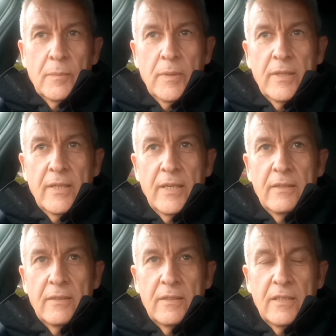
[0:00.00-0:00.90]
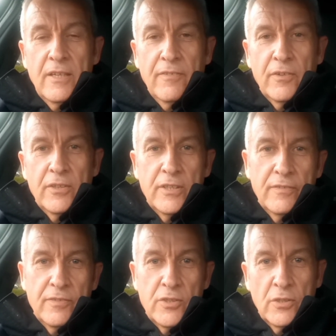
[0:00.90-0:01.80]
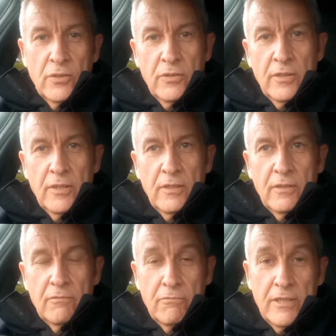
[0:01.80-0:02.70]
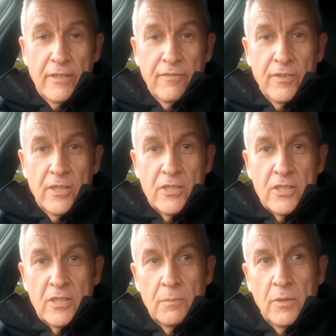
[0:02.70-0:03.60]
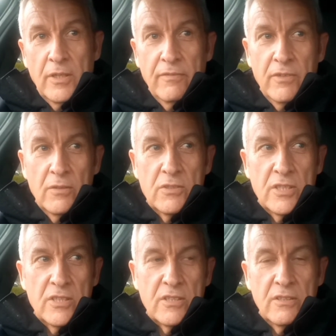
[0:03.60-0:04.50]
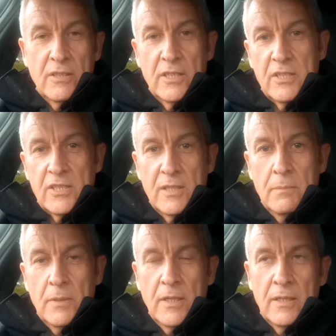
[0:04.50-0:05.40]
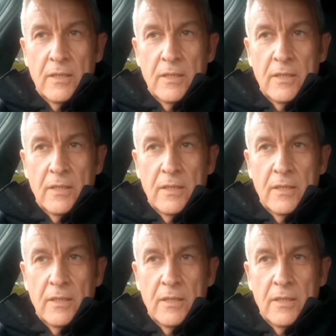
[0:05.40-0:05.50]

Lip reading: But then if I'd have done the rear first, I might have noticed a similar